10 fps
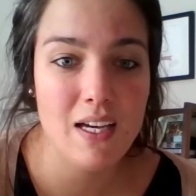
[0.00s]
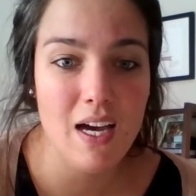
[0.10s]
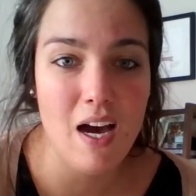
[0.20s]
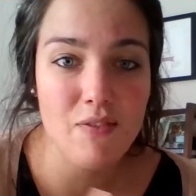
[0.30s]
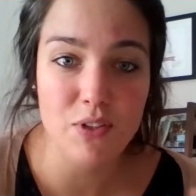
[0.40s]

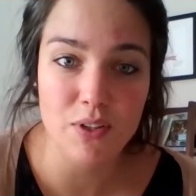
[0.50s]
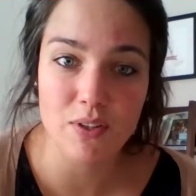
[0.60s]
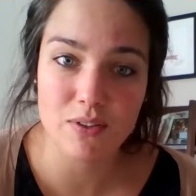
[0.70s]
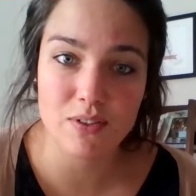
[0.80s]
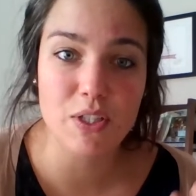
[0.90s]

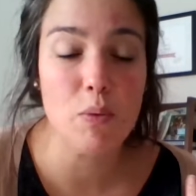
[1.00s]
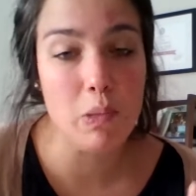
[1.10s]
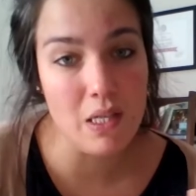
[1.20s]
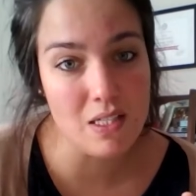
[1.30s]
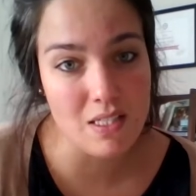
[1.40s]
after you know
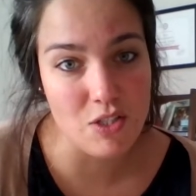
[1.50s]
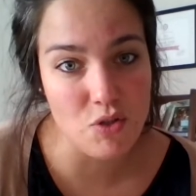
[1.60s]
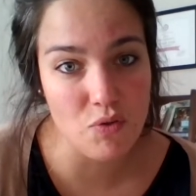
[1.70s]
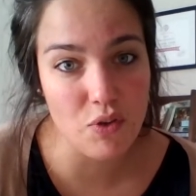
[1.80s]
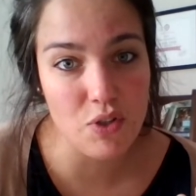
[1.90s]
being
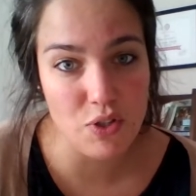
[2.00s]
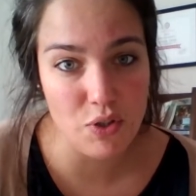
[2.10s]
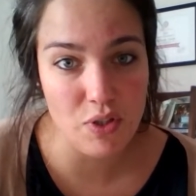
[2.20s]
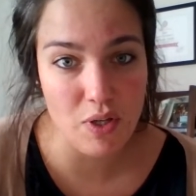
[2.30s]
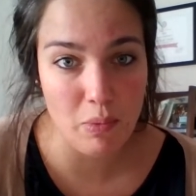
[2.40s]
essential for a
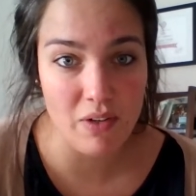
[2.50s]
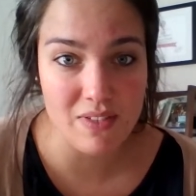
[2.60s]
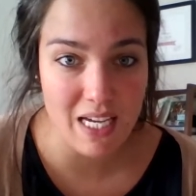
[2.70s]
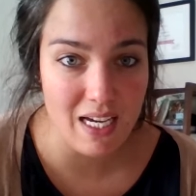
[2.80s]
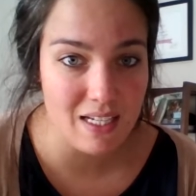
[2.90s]
certain number of
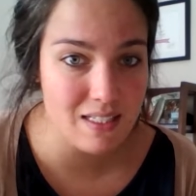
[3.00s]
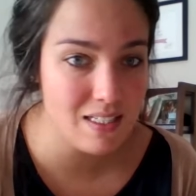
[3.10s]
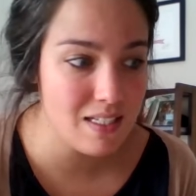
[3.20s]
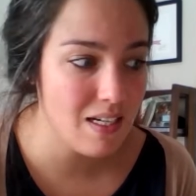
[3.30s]
days.